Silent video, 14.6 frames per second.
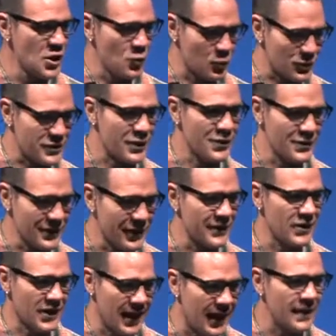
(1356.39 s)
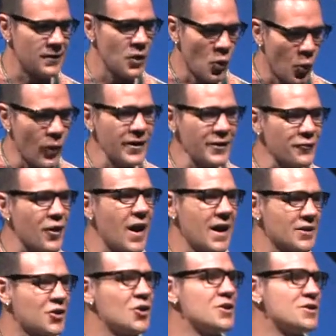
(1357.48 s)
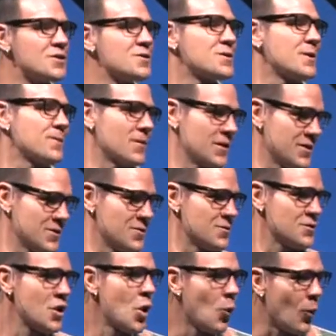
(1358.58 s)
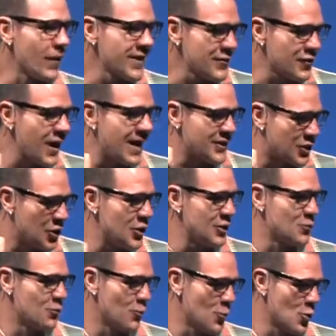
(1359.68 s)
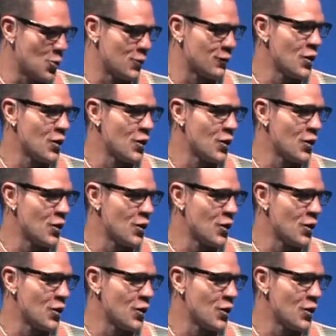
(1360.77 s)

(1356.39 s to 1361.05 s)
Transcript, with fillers: were turned on their head. What if God could do something huge? What if God could move?